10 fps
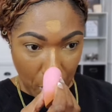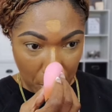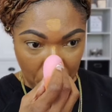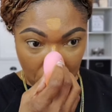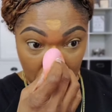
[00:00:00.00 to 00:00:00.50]

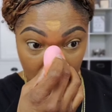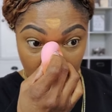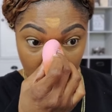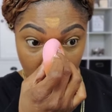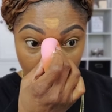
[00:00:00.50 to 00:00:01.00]
Myricks
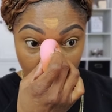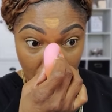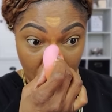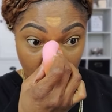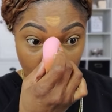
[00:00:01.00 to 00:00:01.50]

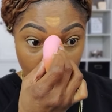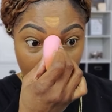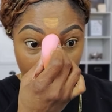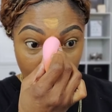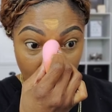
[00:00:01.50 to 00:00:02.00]
loose
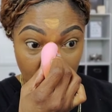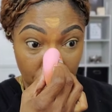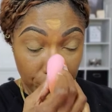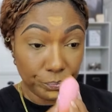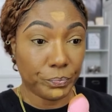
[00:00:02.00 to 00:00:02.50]
powder.
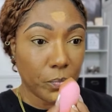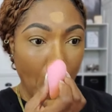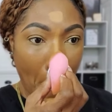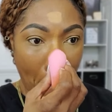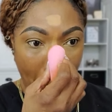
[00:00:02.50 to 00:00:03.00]

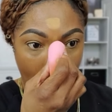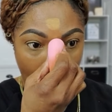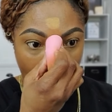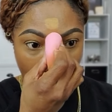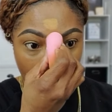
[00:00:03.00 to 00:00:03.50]

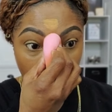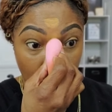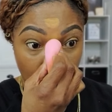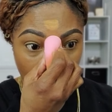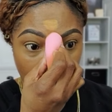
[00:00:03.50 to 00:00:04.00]
And
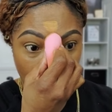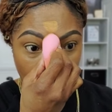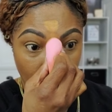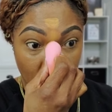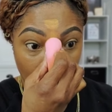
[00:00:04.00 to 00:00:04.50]
I'm pretty
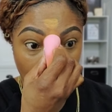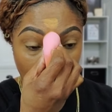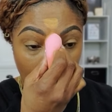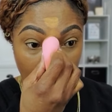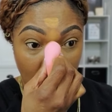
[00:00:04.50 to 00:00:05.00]
sure the
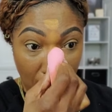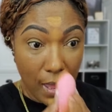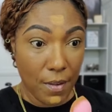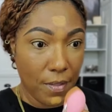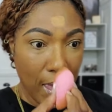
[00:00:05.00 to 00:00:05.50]
shade that I
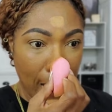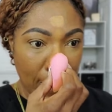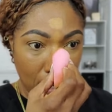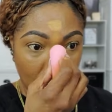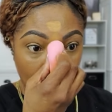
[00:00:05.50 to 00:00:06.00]
have that
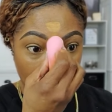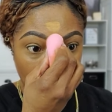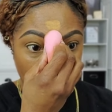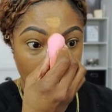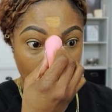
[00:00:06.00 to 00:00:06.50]
in
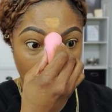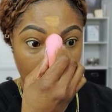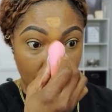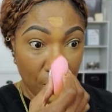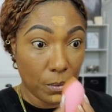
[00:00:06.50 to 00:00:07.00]
is
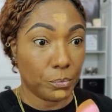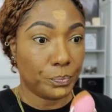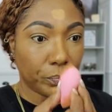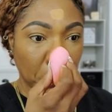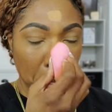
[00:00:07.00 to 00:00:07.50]
lighter
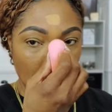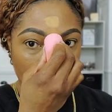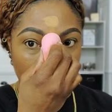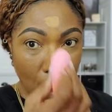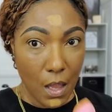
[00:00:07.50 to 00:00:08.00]

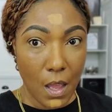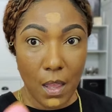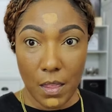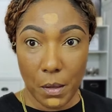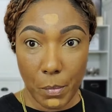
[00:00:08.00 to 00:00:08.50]

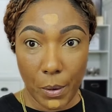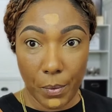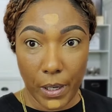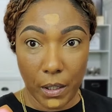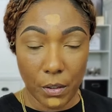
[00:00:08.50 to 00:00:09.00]
than my
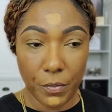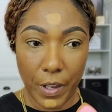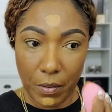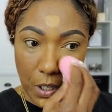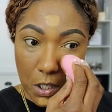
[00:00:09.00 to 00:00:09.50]
regular
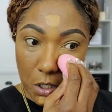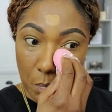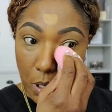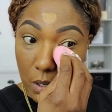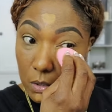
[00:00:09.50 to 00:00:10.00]
foundation
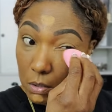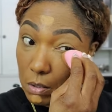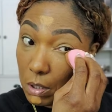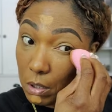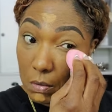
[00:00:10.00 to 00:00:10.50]
powder.
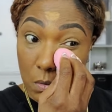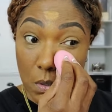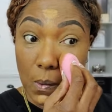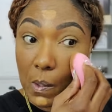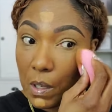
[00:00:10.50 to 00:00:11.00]
So
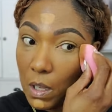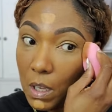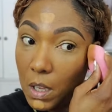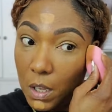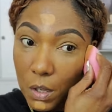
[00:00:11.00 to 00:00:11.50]

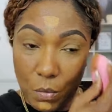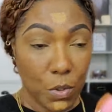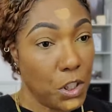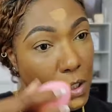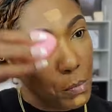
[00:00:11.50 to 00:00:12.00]

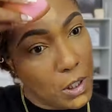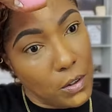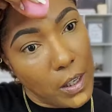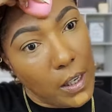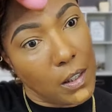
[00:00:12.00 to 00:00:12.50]
we should be
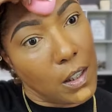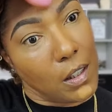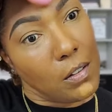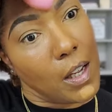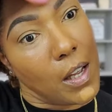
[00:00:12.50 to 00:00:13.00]
okay today,
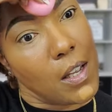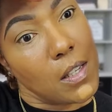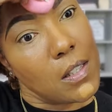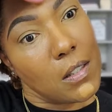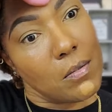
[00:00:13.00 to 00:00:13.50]
you
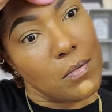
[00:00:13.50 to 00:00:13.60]
guys.